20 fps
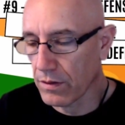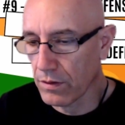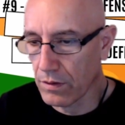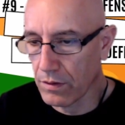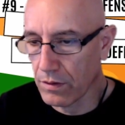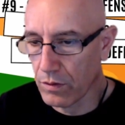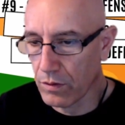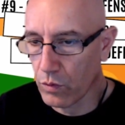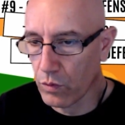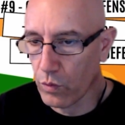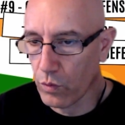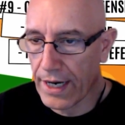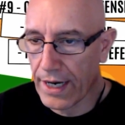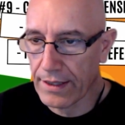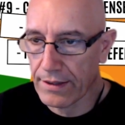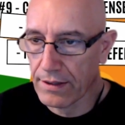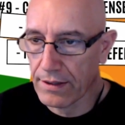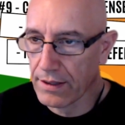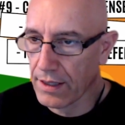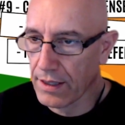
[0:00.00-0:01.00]

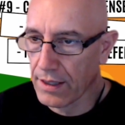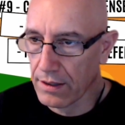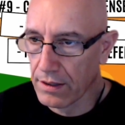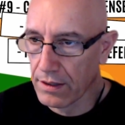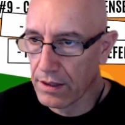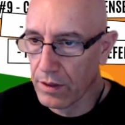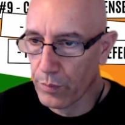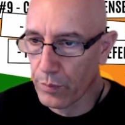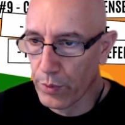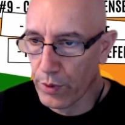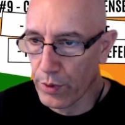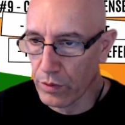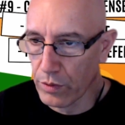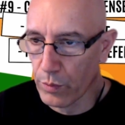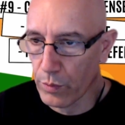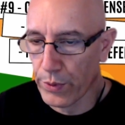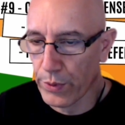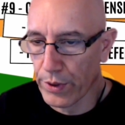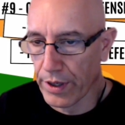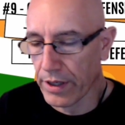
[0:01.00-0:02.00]
White can keep on
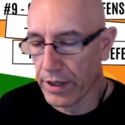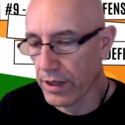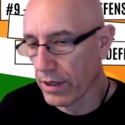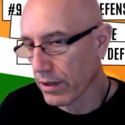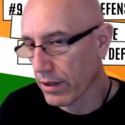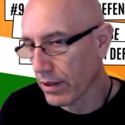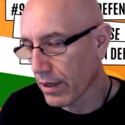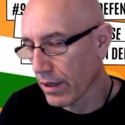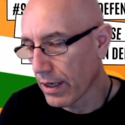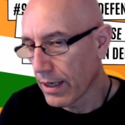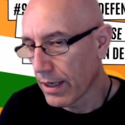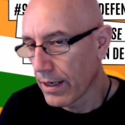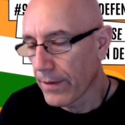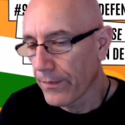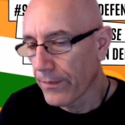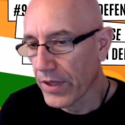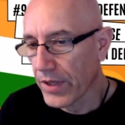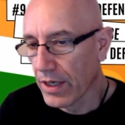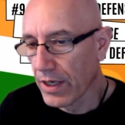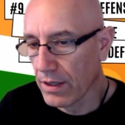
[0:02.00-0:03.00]
playing,
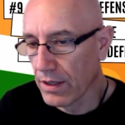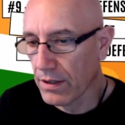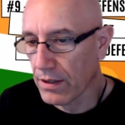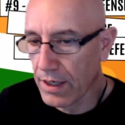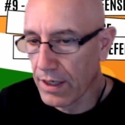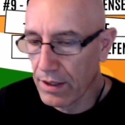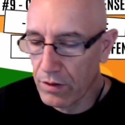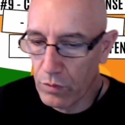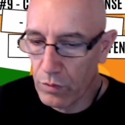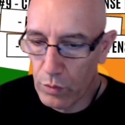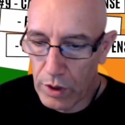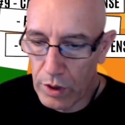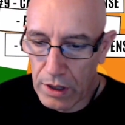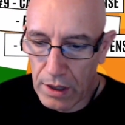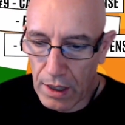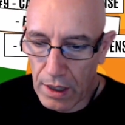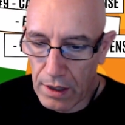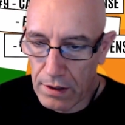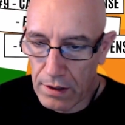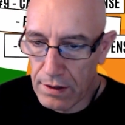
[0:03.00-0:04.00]
and then we
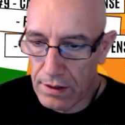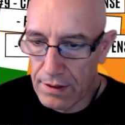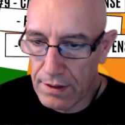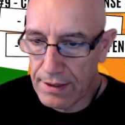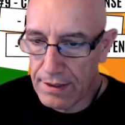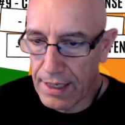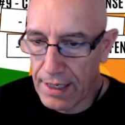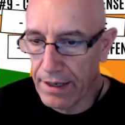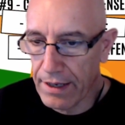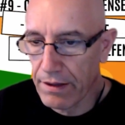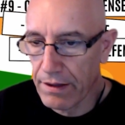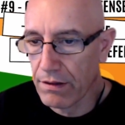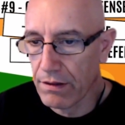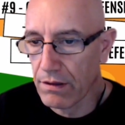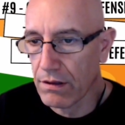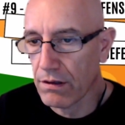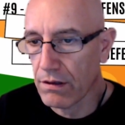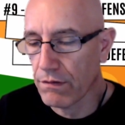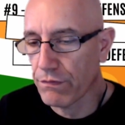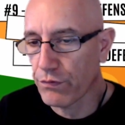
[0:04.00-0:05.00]
can decide
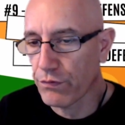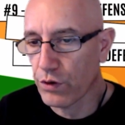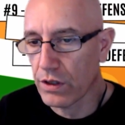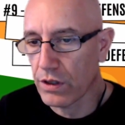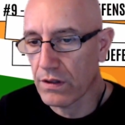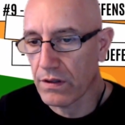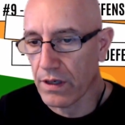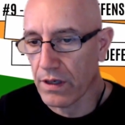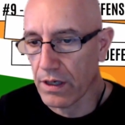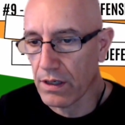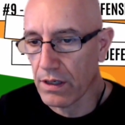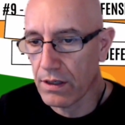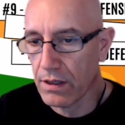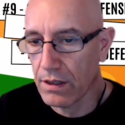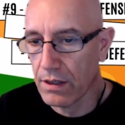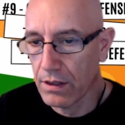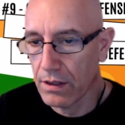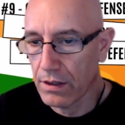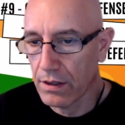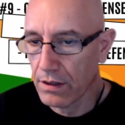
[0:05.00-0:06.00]
if we take
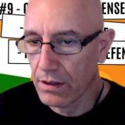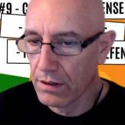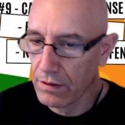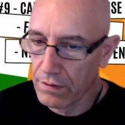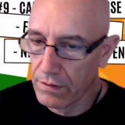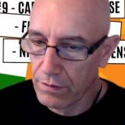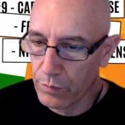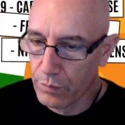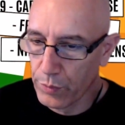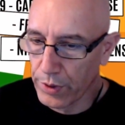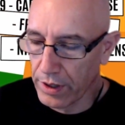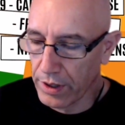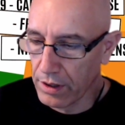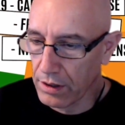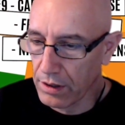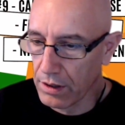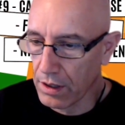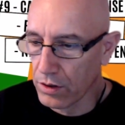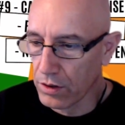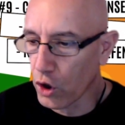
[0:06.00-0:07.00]
playing
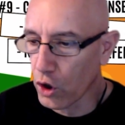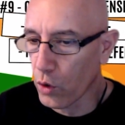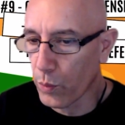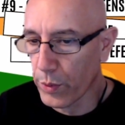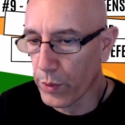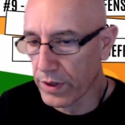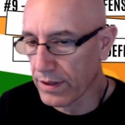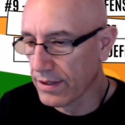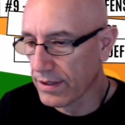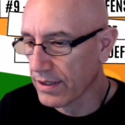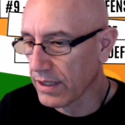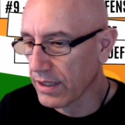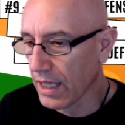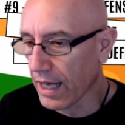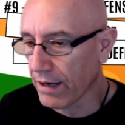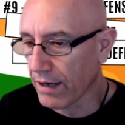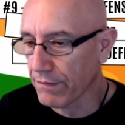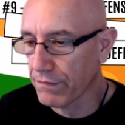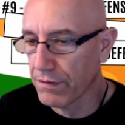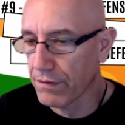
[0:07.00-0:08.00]
an open
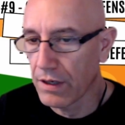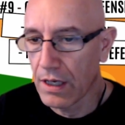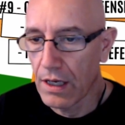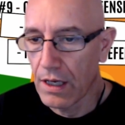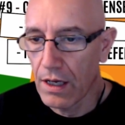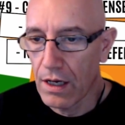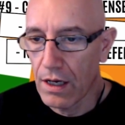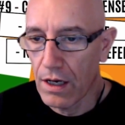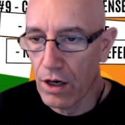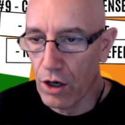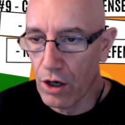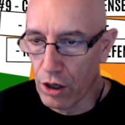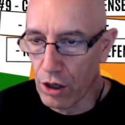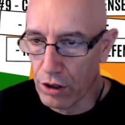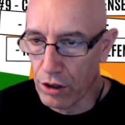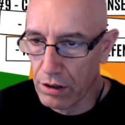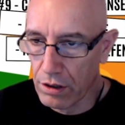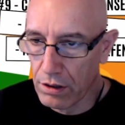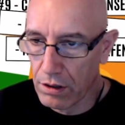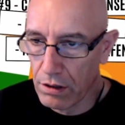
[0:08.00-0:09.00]
Slav
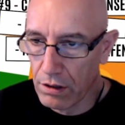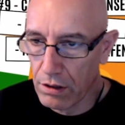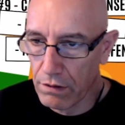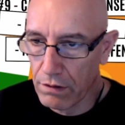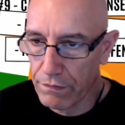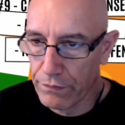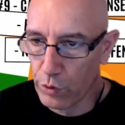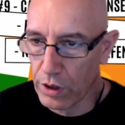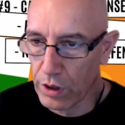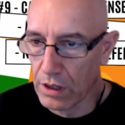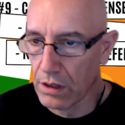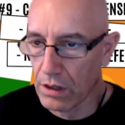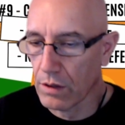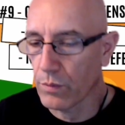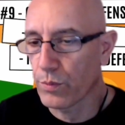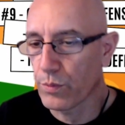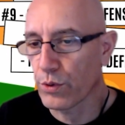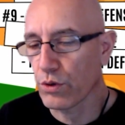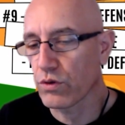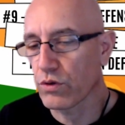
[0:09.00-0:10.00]
or if we
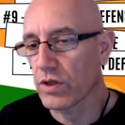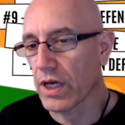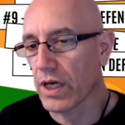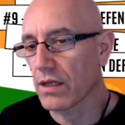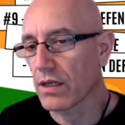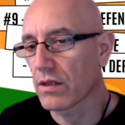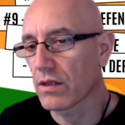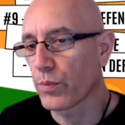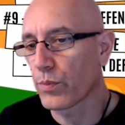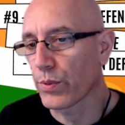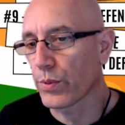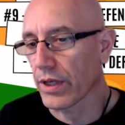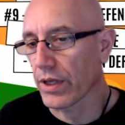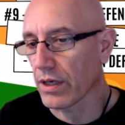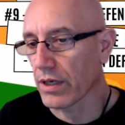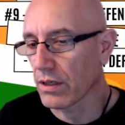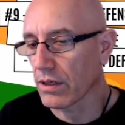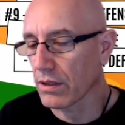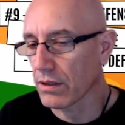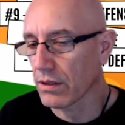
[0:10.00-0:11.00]
protect
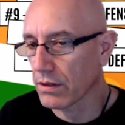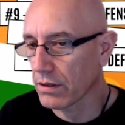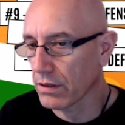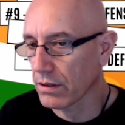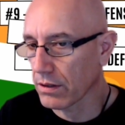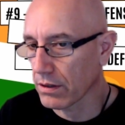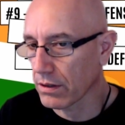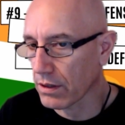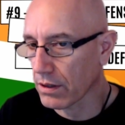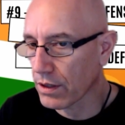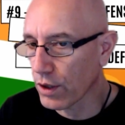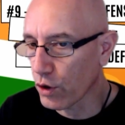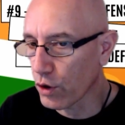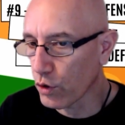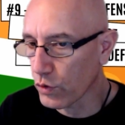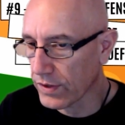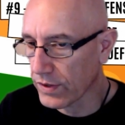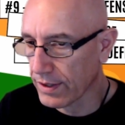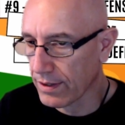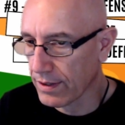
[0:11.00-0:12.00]
playing the
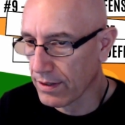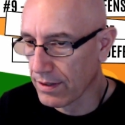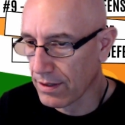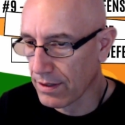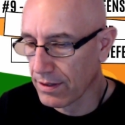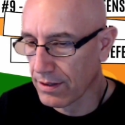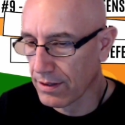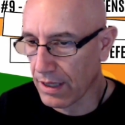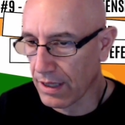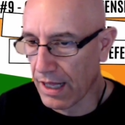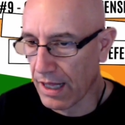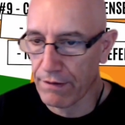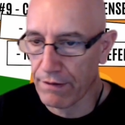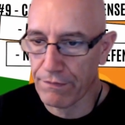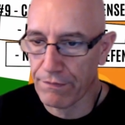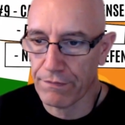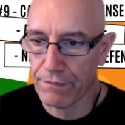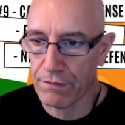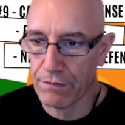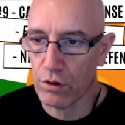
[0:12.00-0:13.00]
closed Slav
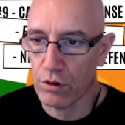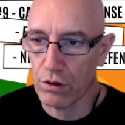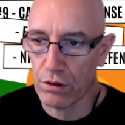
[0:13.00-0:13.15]
or